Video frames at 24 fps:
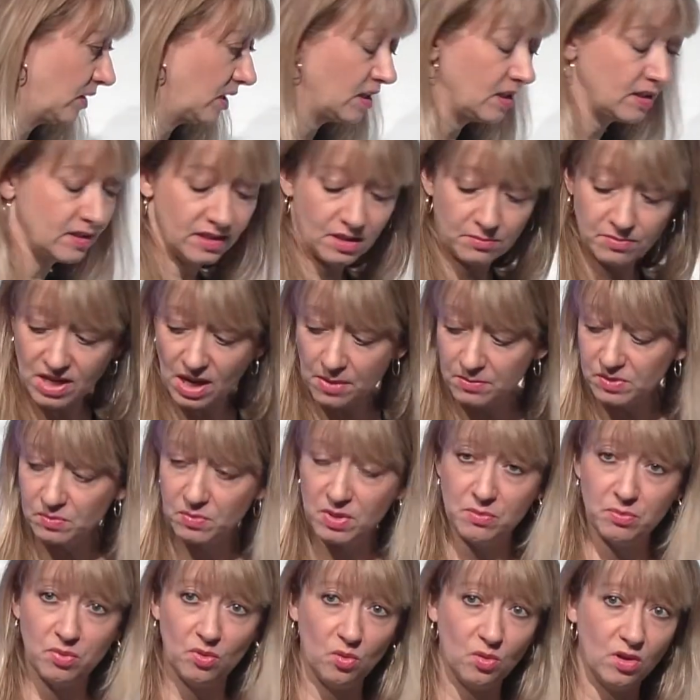Sometimes
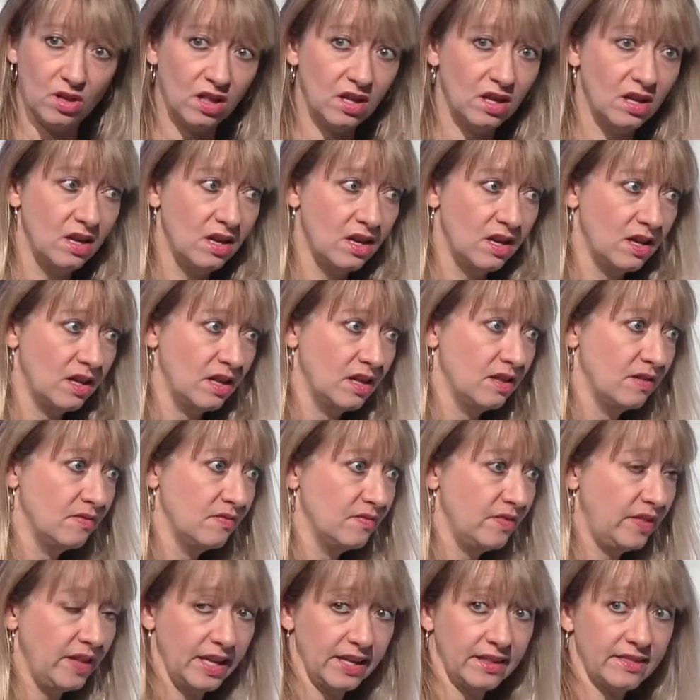people will
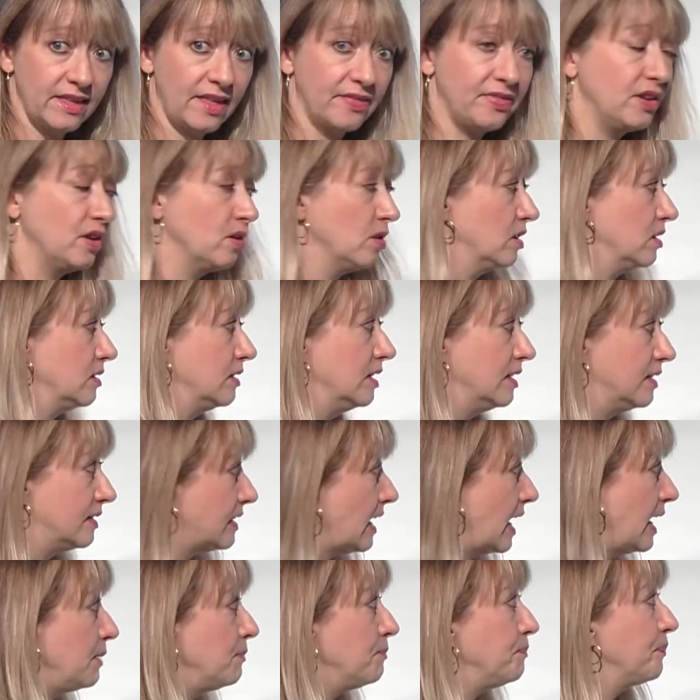think that they're the
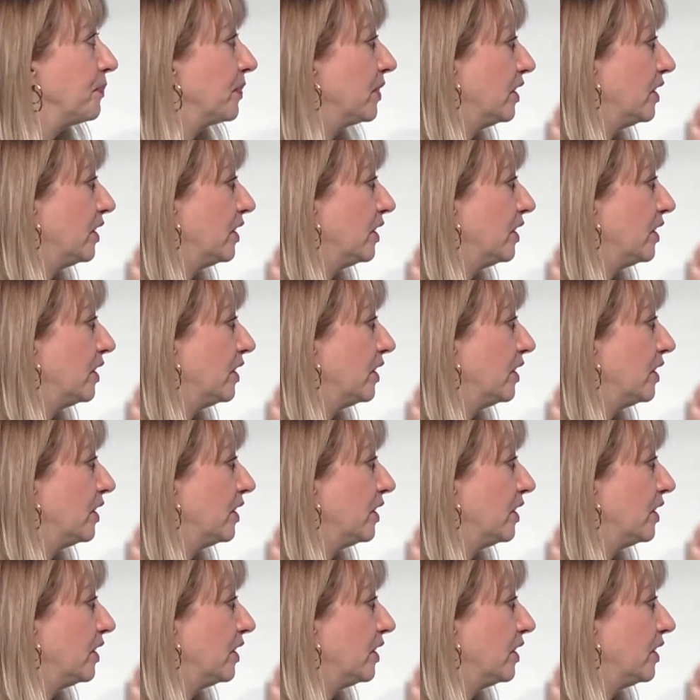same.